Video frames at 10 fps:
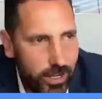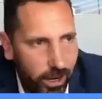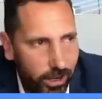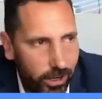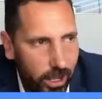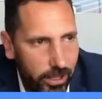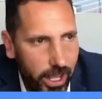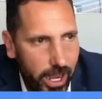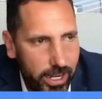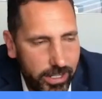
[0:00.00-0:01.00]
are
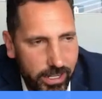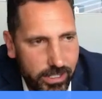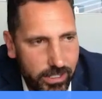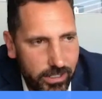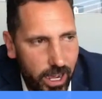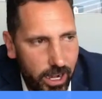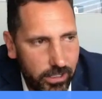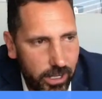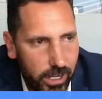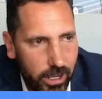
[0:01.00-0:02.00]
online at
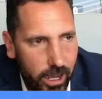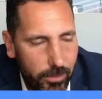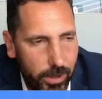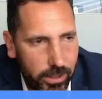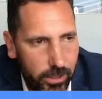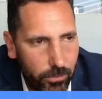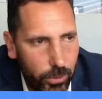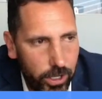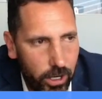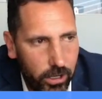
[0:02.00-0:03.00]
denisonyachting.com, and then
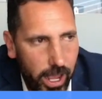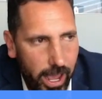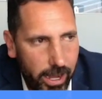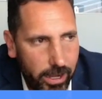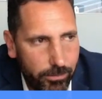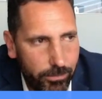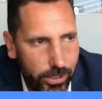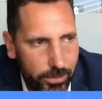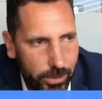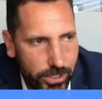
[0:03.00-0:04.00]
we are at
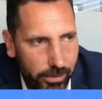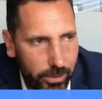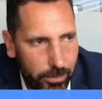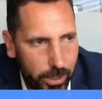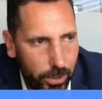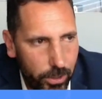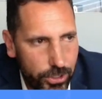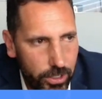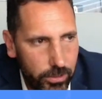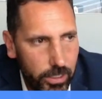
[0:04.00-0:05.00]
pretty much every big boat
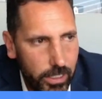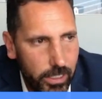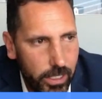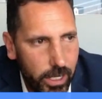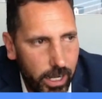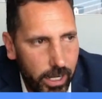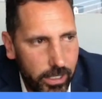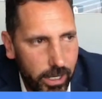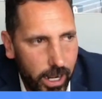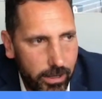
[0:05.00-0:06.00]
show.
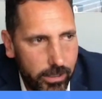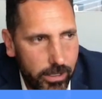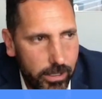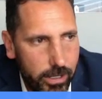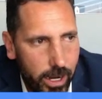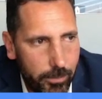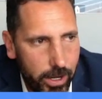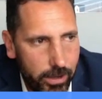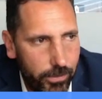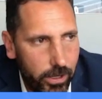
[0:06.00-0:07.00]
And I
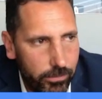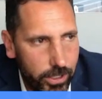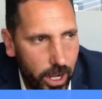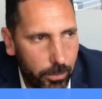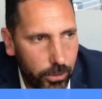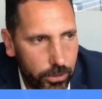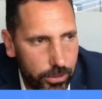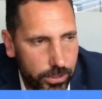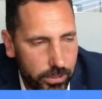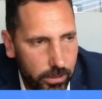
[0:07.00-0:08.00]
made fun of yacht
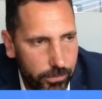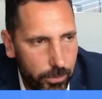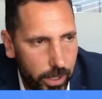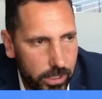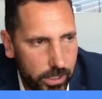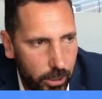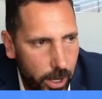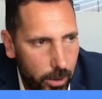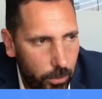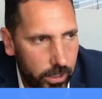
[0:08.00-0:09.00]
brokers a few minutes ago
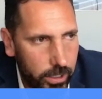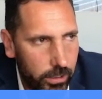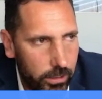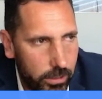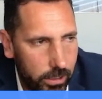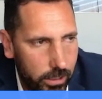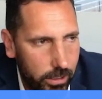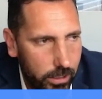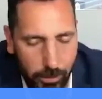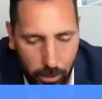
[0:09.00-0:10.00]
about wearing
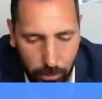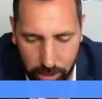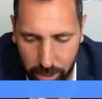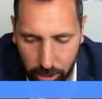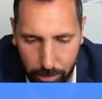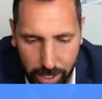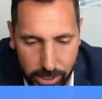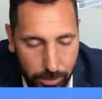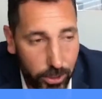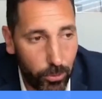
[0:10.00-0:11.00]
yellow pants,
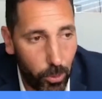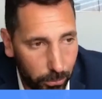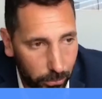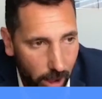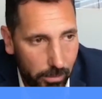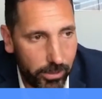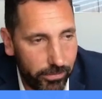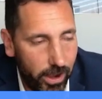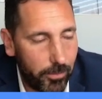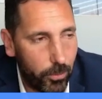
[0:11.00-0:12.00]
but you will probably
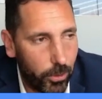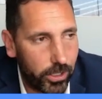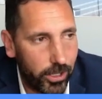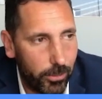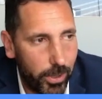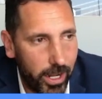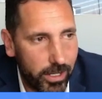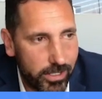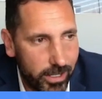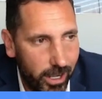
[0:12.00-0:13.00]
find me wearing yellow
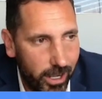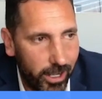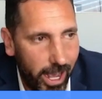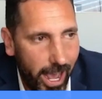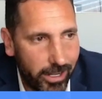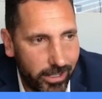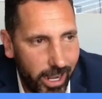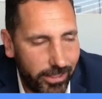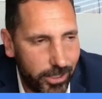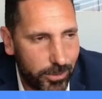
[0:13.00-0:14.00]
pants
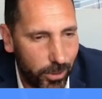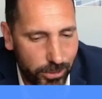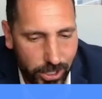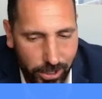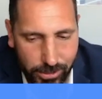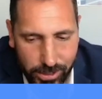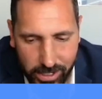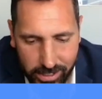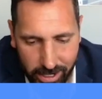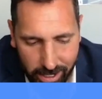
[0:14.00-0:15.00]
at these boat shows. And